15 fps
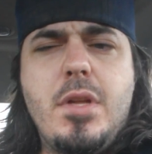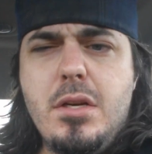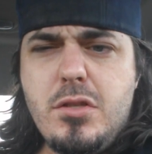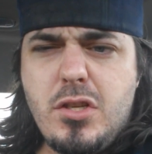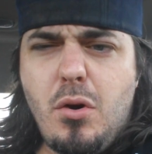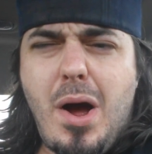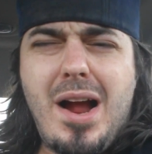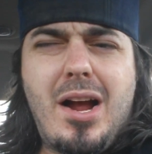
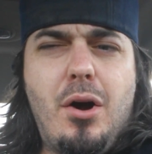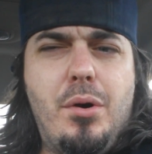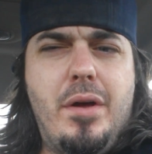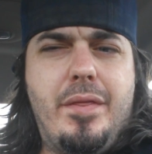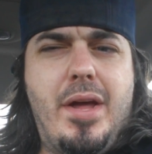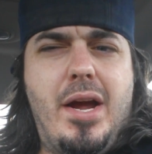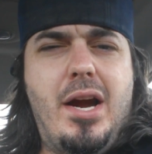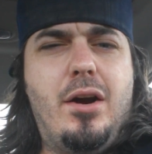So I go
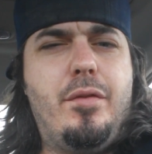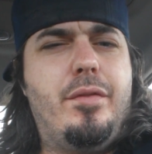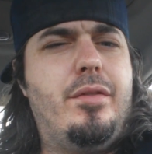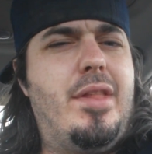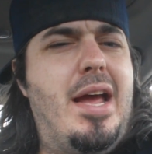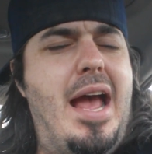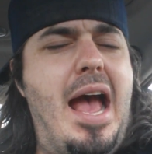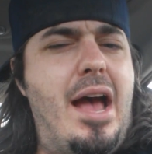in there,
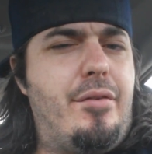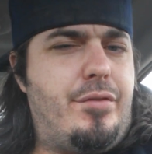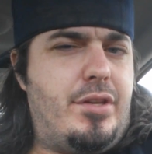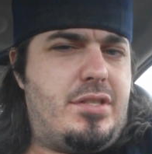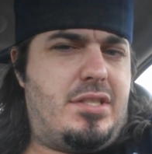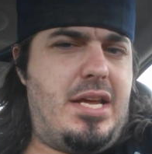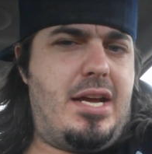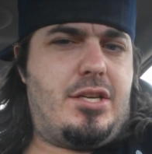they have the
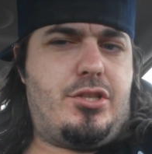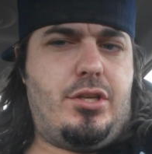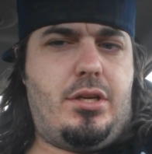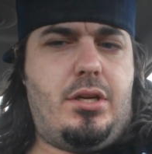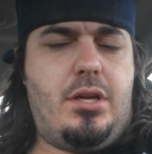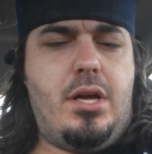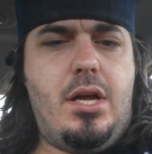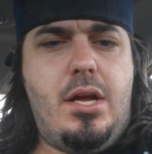
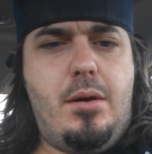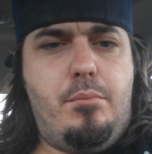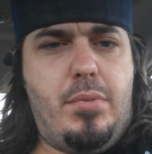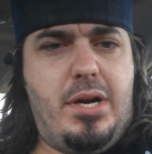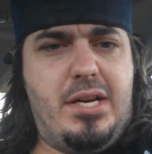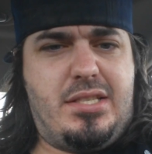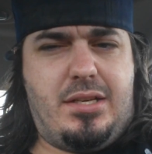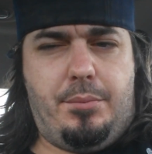section,
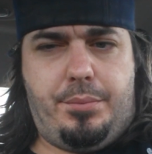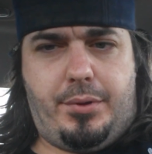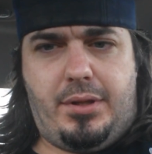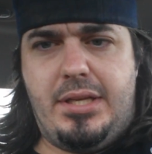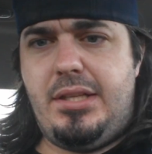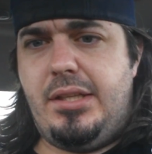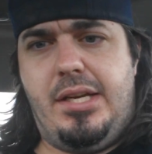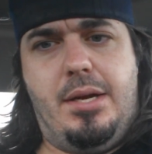but it's
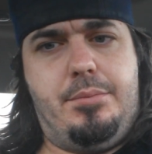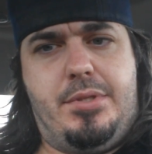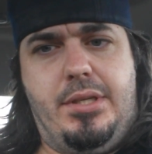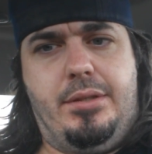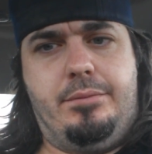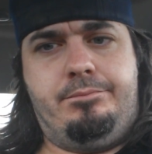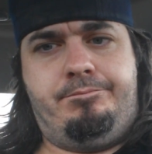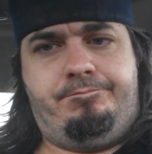completely empty.
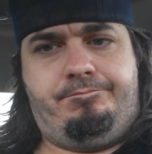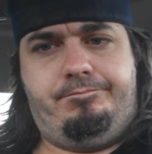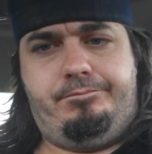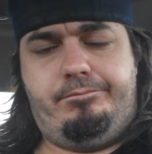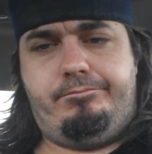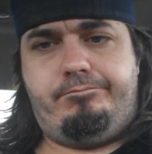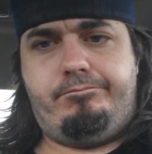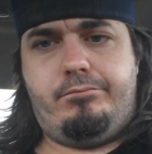
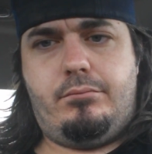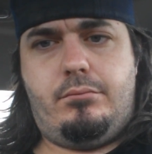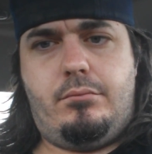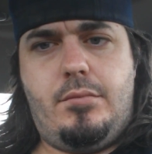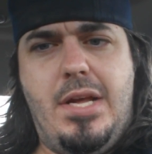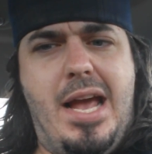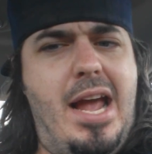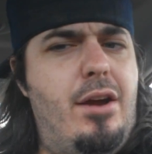
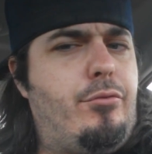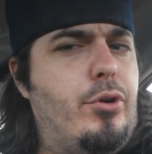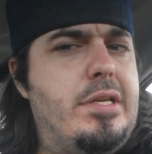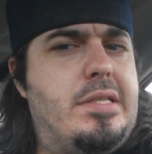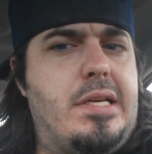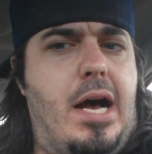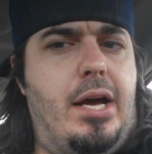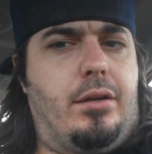Every
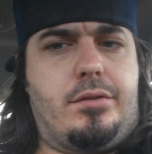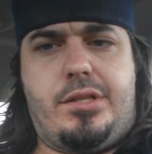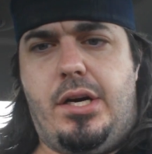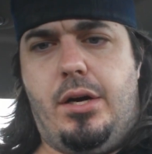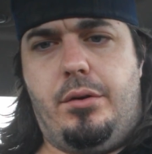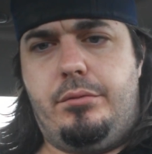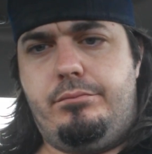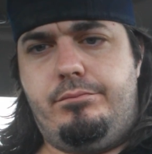title's
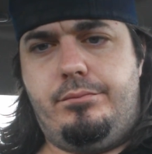gone.